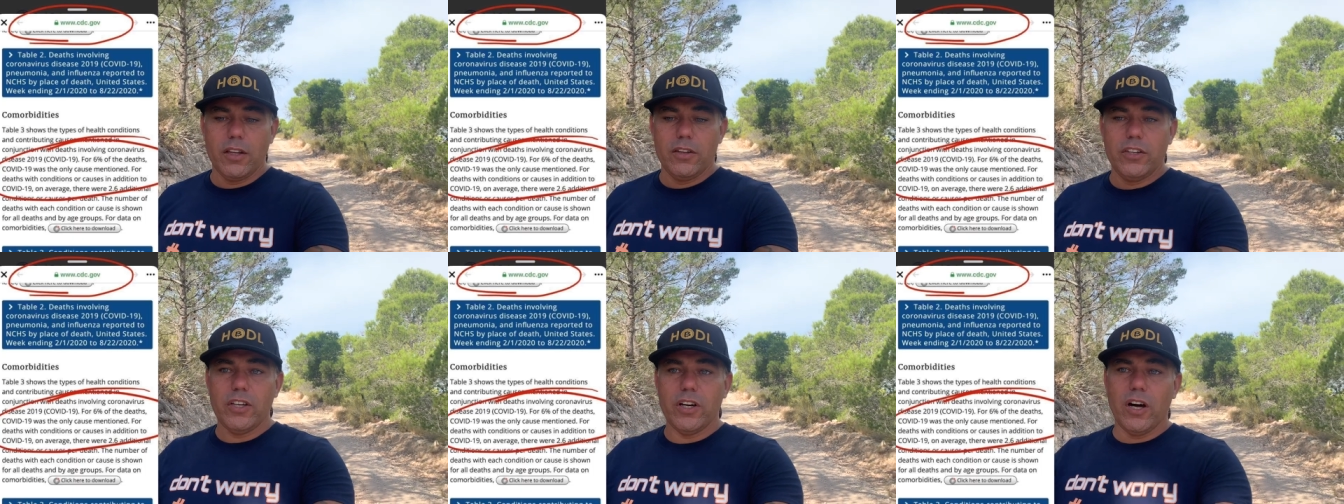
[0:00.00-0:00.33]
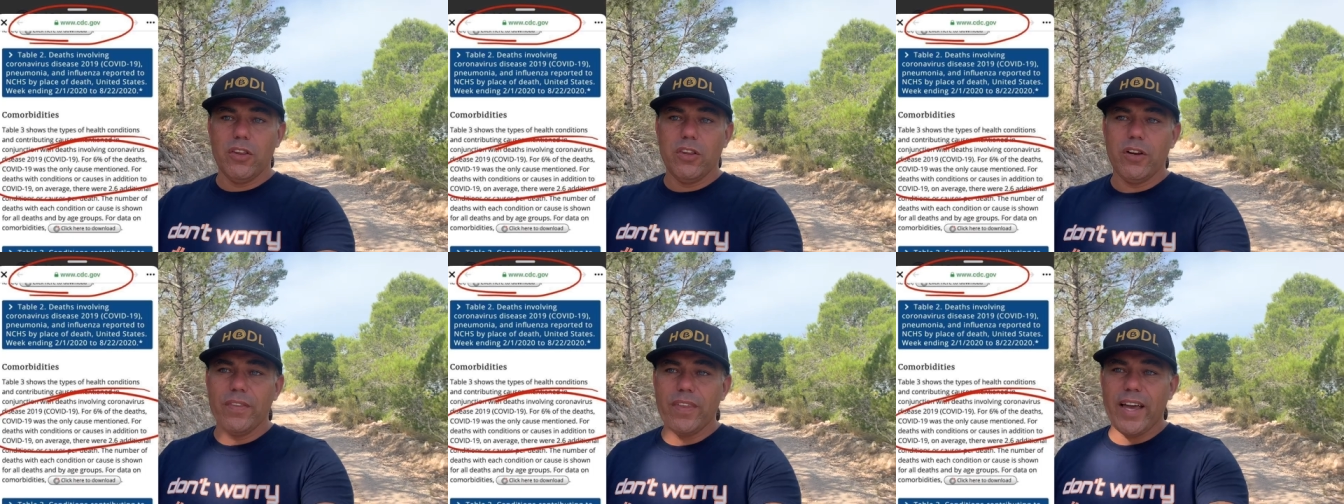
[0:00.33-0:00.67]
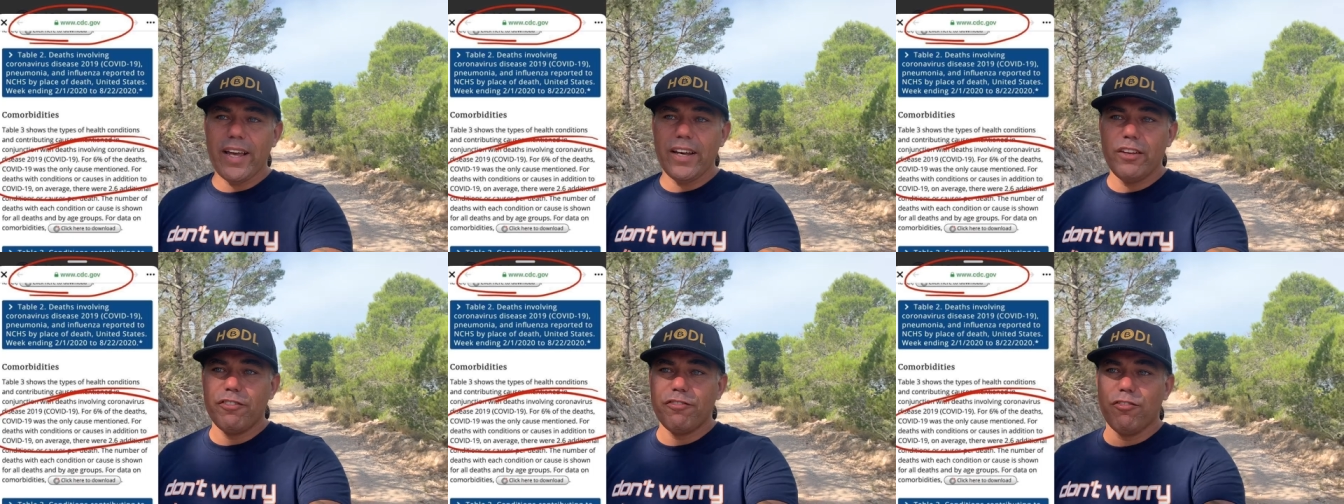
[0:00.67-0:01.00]
The other
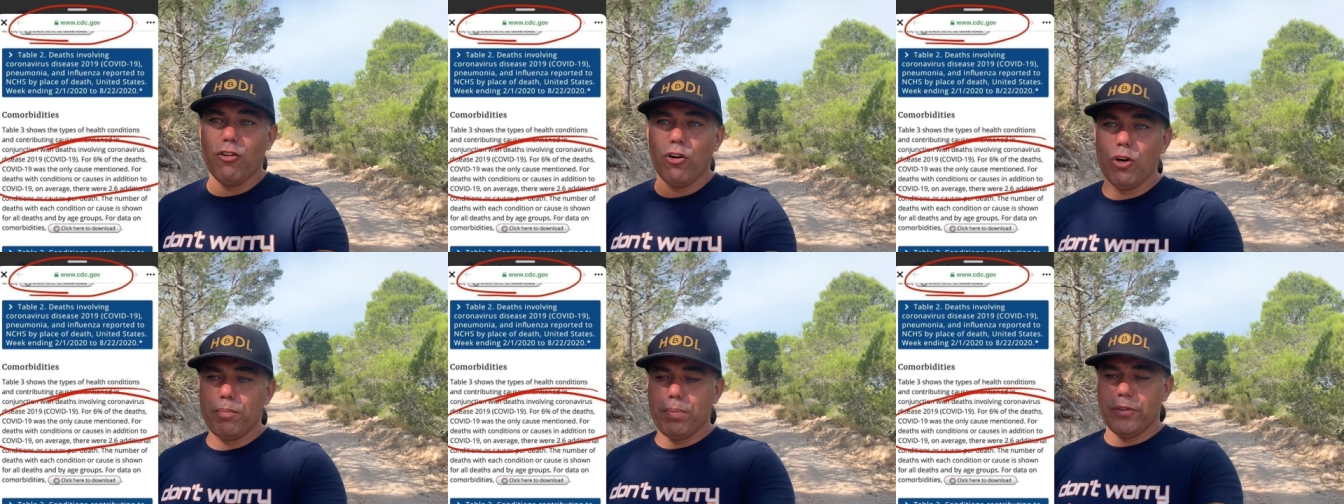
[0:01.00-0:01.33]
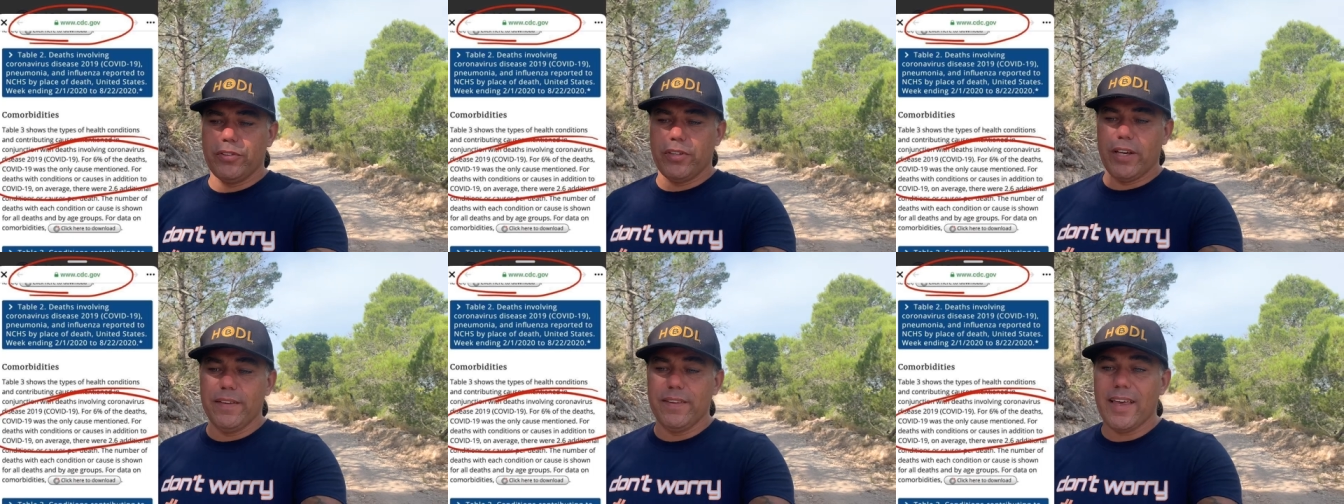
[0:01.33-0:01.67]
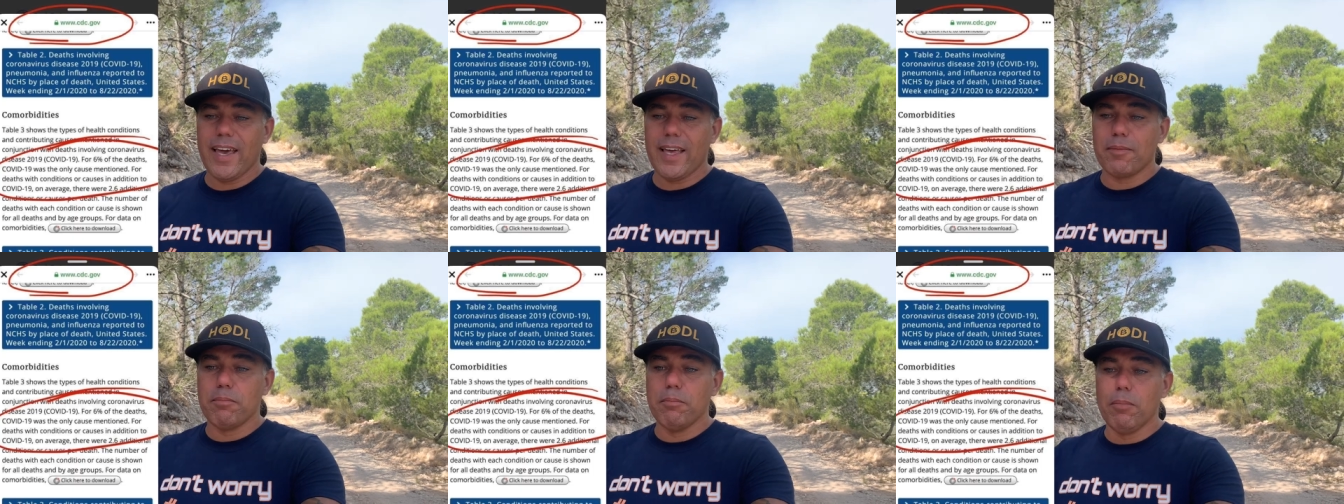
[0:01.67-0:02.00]
94%
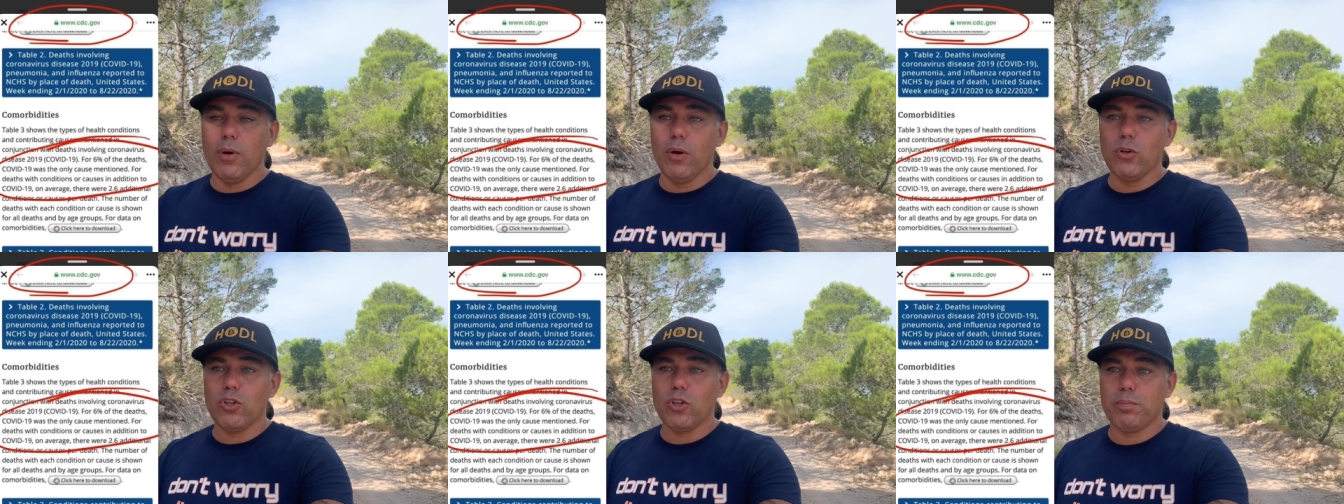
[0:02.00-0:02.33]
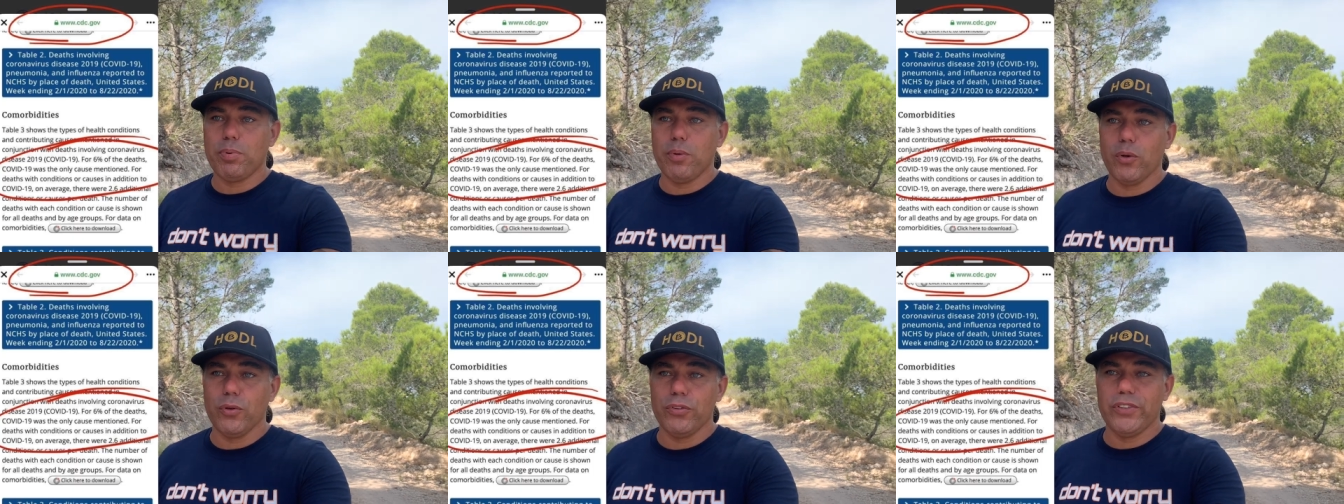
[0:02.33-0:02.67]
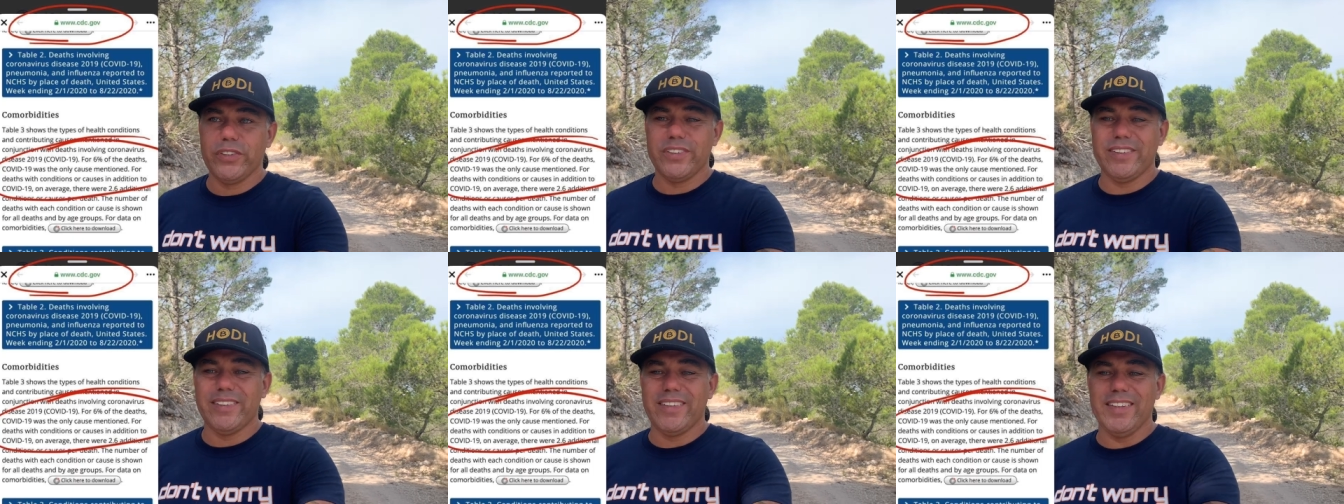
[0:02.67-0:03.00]
had multiple
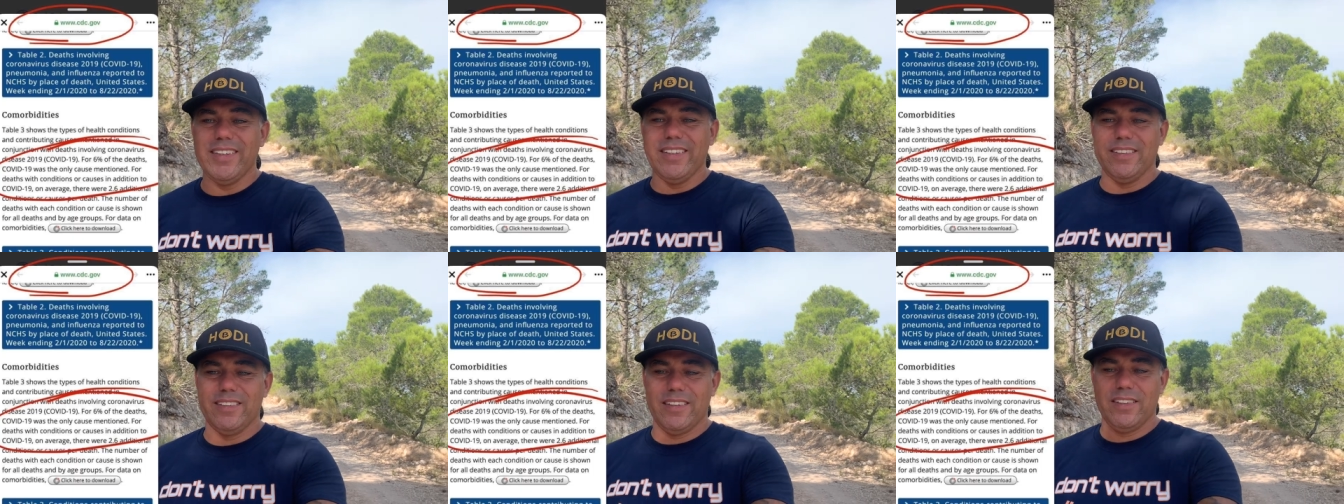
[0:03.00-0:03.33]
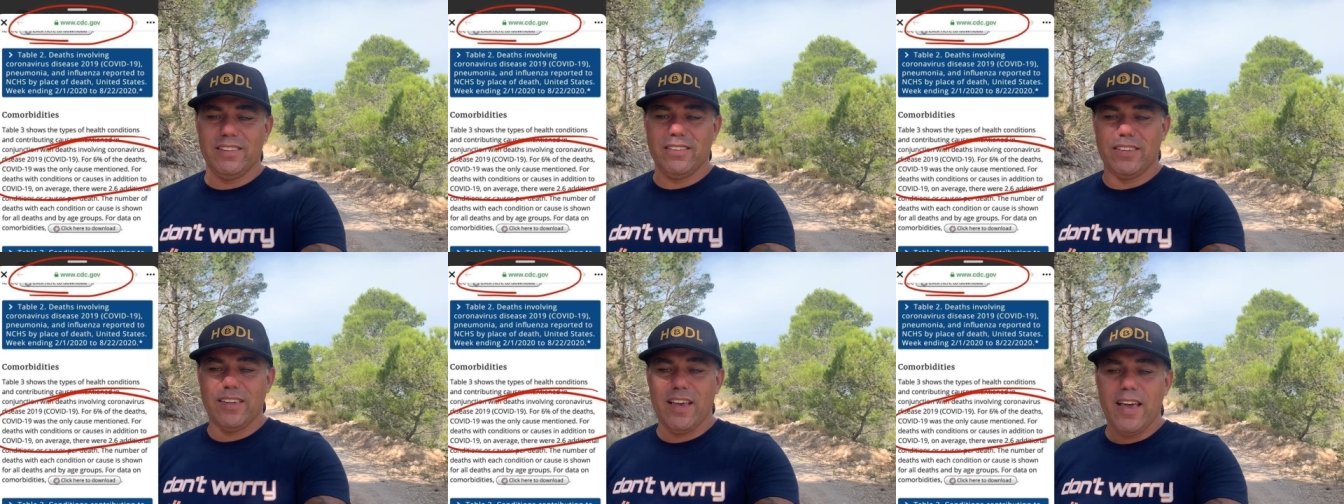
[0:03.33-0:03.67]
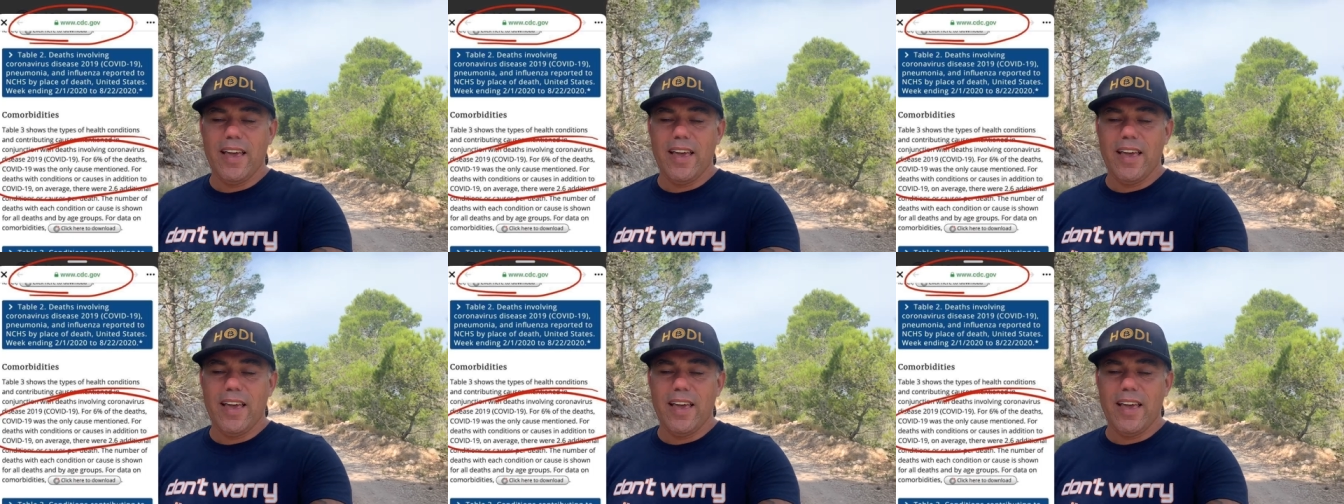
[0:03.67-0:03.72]
diseases,